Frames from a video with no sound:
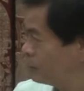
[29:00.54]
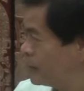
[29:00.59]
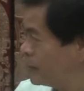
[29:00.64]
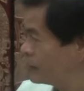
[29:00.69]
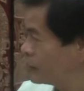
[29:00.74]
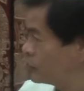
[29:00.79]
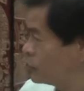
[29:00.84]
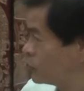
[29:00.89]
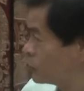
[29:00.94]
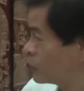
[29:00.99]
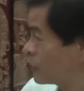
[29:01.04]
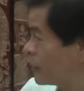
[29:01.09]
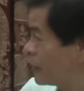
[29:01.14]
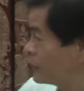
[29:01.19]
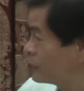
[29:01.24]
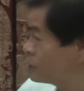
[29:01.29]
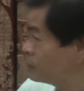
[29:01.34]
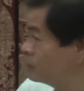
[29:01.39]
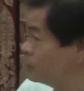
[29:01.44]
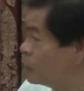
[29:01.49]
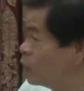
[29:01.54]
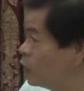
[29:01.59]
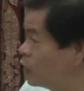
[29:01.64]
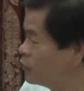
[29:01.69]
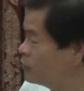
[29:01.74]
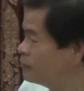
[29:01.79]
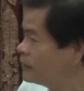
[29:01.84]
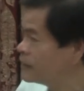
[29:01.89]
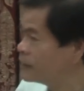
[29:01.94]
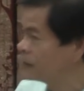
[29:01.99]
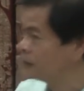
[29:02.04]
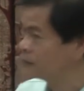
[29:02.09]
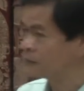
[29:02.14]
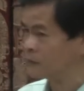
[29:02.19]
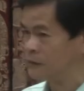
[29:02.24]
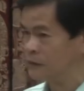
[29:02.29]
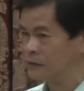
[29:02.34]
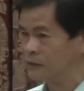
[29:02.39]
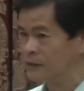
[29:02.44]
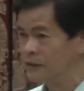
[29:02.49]
make your life more
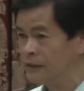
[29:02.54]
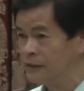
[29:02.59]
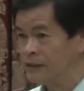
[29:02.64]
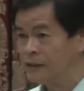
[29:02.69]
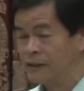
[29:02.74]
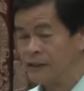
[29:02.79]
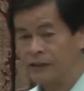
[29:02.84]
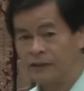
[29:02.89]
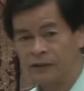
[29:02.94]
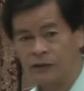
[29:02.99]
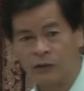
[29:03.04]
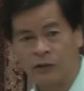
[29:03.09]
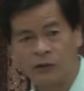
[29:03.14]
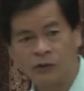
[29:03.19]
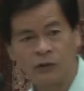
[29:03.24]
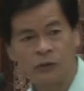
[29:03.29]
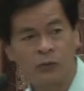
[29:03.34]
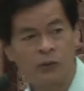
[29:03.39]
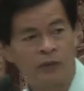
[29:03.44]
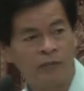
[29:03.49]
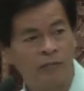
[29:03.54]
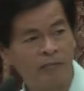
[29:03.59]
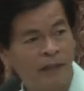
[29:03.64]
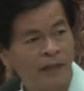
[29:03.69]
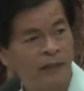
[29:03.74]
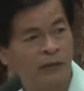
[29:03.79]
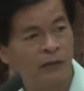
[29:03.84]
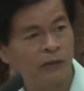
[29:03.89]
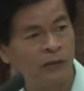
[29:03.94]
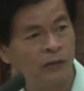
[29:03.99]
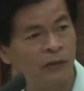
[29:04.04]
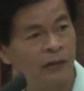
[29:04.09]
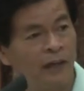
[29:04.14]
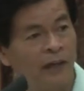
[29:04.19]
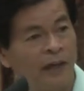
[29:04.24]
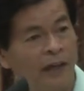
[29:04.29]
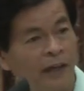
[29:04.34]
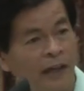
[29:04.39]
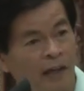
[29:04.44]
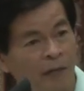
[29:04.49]
meaningful, and the Lord will make you
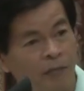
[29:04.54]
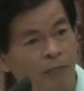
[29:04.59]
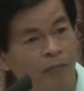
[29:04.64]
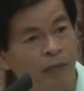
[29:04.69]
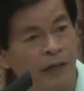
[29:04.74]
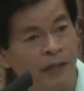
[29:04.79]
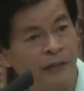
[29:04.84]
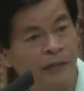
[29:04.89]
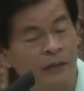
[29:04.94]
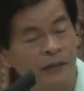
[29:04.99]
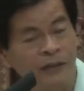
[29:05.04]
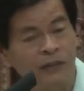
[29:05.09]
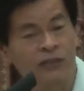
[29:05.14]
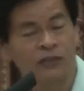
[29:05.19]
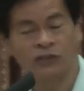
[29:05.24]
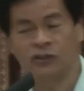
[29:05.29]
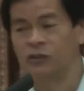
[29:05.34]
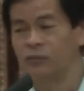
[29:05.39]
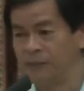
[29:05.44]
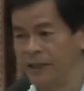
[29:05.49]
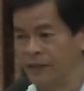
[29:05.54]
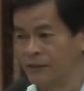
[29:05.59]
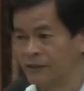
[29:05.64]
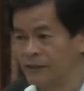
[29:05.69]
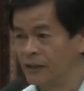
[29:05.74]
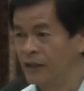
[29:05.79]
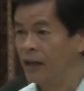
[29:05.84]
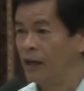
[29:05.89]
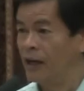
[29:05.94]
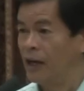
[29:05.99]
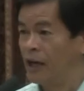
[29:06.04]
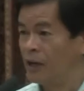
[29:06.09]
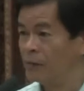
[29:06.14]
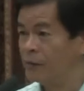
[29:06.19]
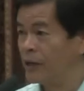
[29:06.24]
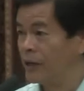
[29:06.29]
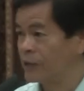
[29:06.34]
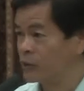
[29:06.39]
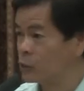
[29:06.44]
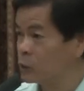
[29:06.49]
a better instrument, a
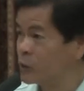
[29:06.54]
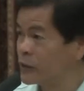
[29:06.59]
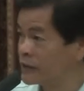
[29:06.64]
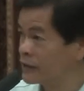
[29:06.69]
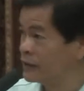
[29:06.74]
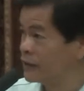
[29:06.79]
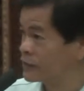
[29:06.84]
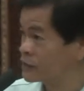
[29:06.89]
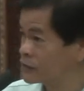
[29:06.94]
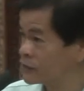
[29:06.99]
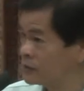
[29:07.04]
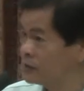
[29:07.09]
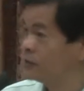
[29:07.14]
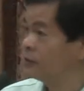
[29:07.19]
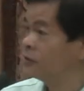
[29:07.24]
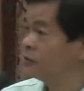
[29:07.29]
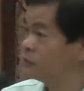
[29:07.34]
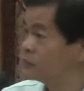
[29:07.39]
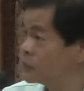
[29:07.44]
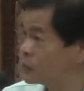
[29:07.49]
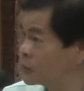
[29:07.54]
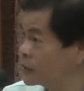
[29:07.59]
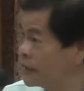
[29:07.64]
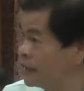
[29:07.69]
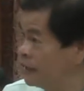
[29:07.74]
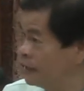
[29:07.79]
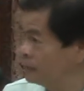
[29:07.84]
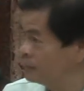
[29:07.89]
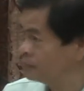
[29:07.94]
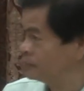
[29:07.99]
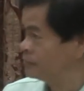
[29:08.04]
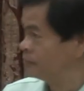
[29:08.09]
better witness for Him.